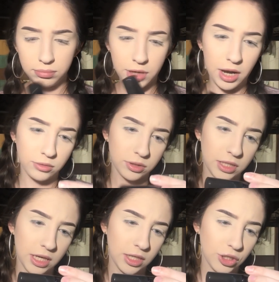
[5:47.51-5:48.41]
Brow
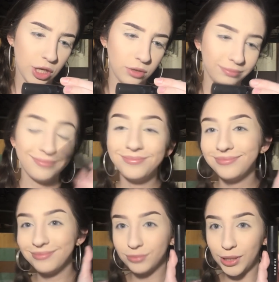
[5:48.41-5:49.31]
Setting Gel.
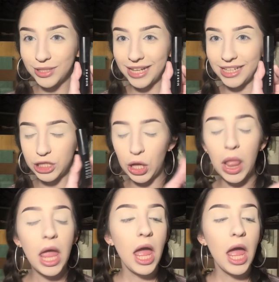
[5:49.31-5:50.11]
Brow Setting Gel.